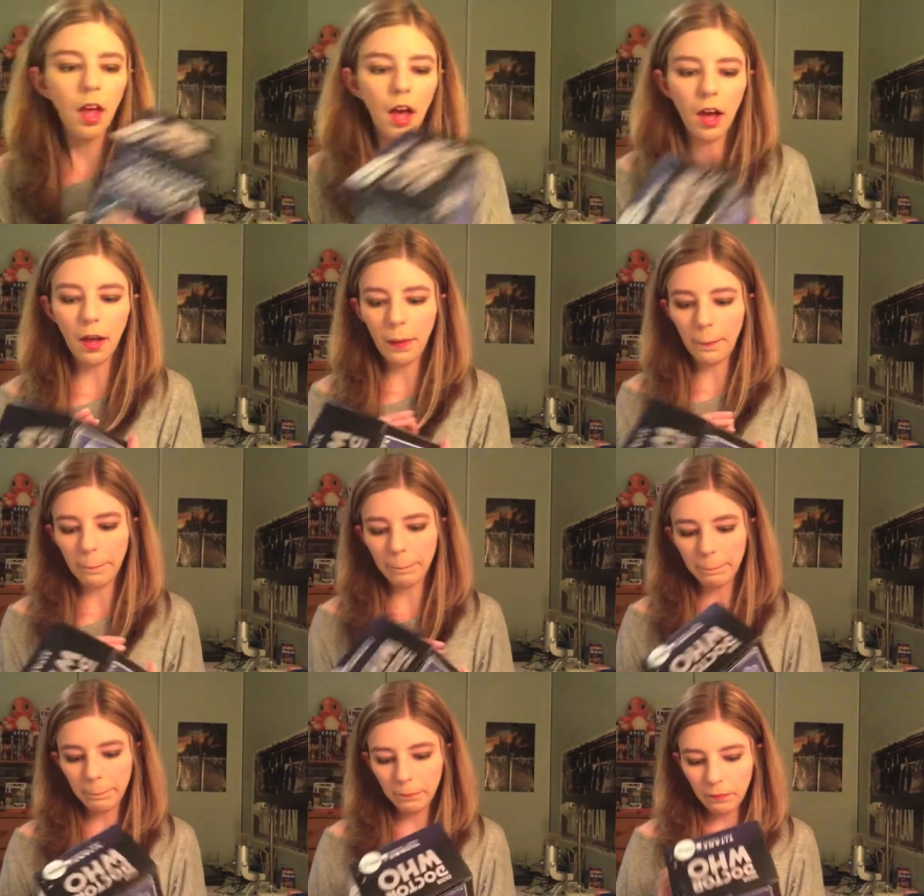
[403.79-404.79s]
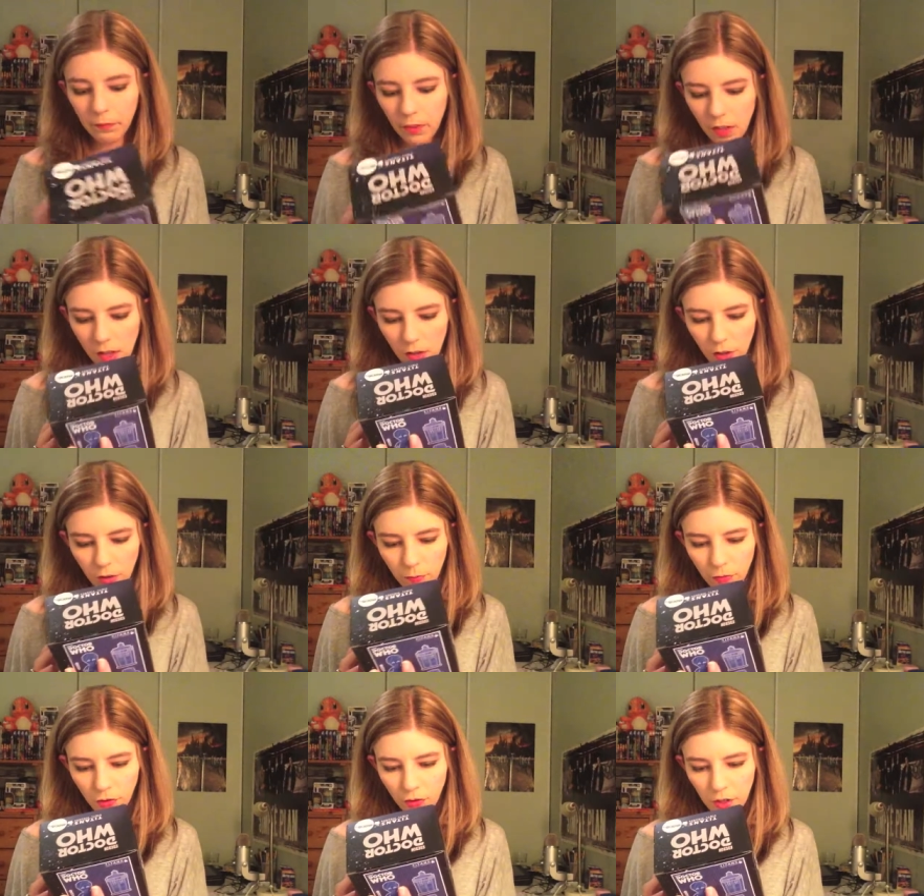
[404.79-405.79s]
Um, yeah, so
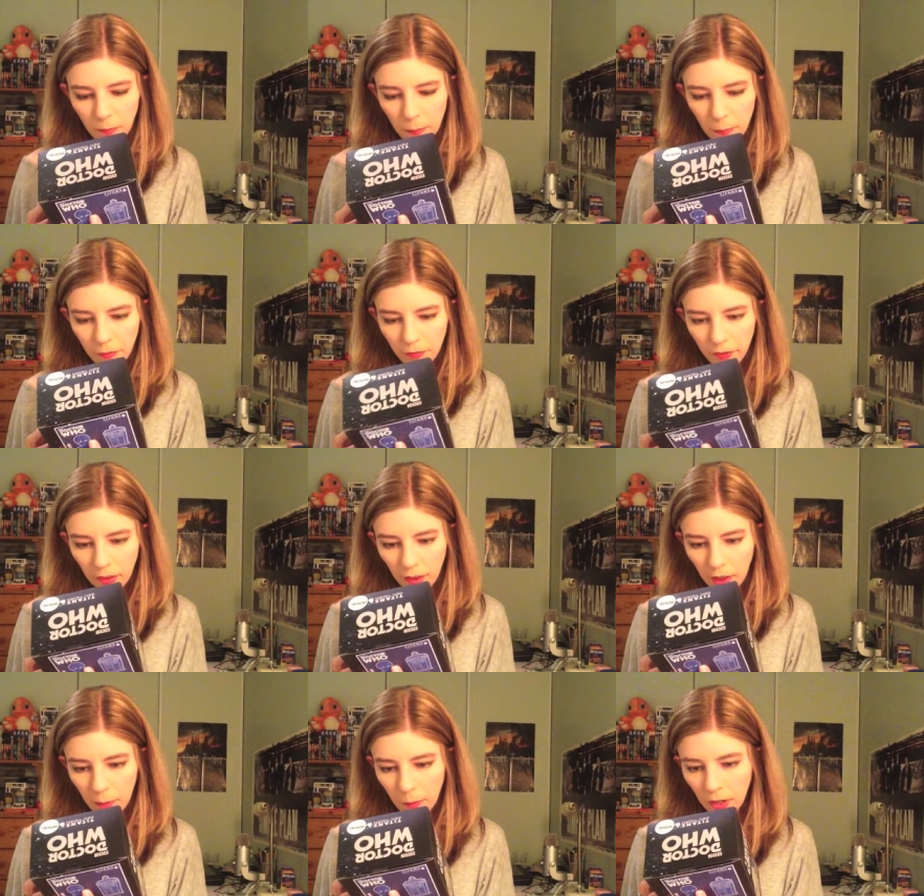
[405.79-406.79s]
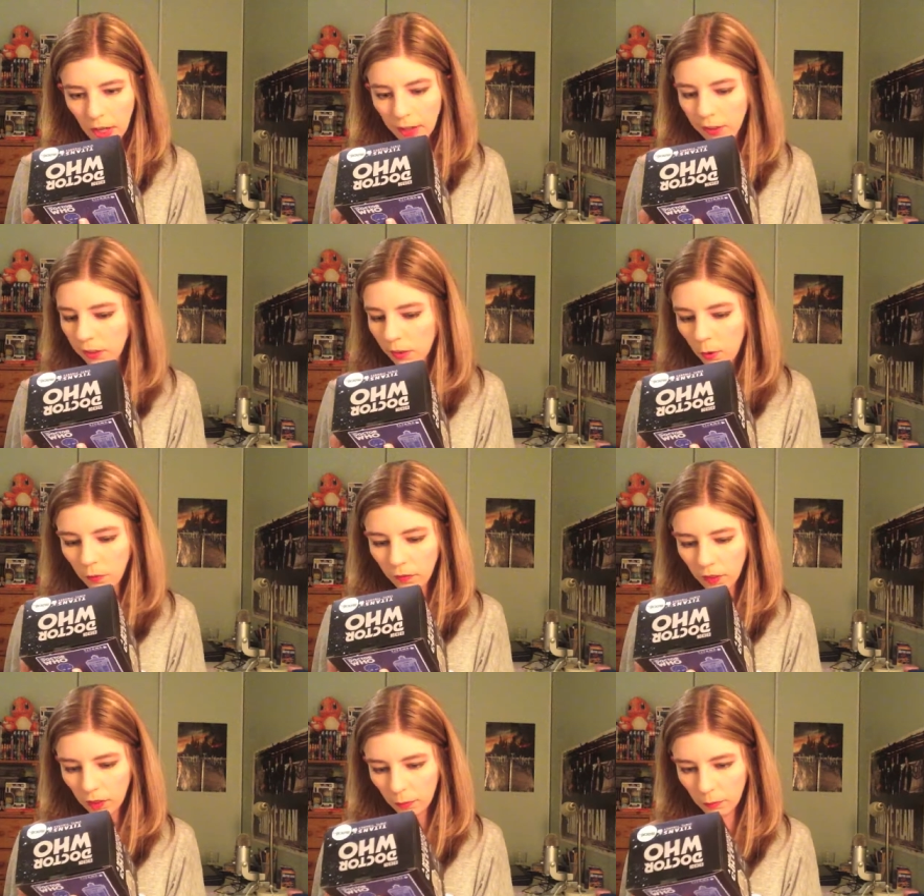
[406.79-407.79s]
I'm just trying to remember if it's the same one. I don't
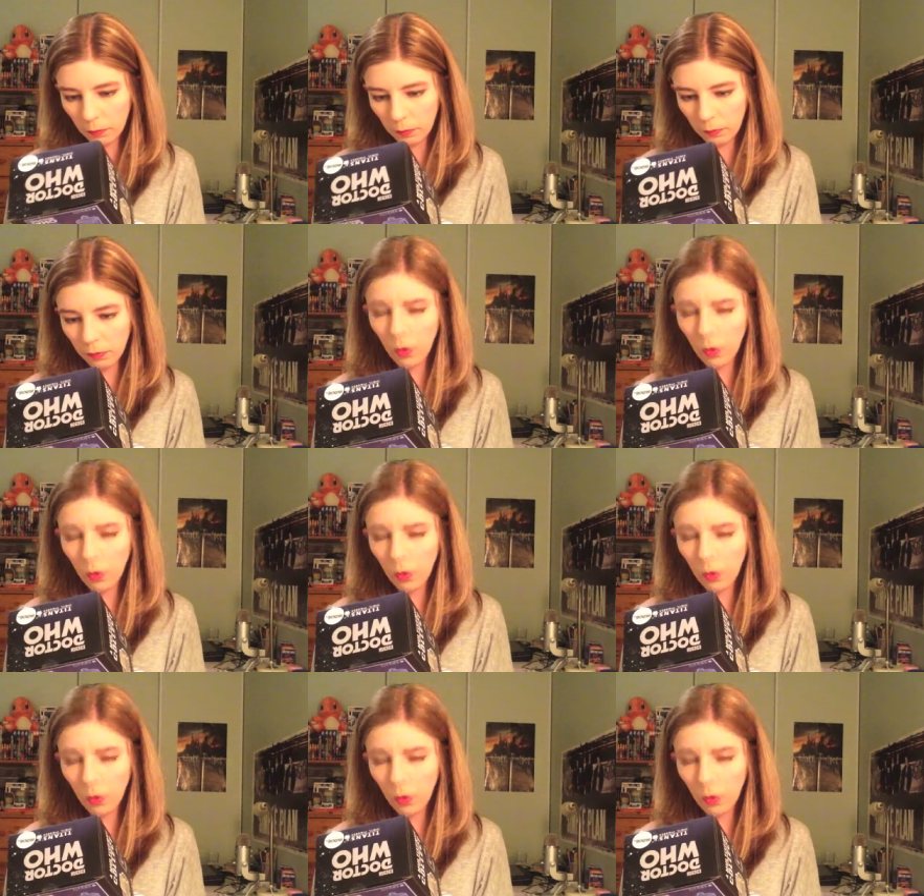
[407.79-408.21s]
think it would.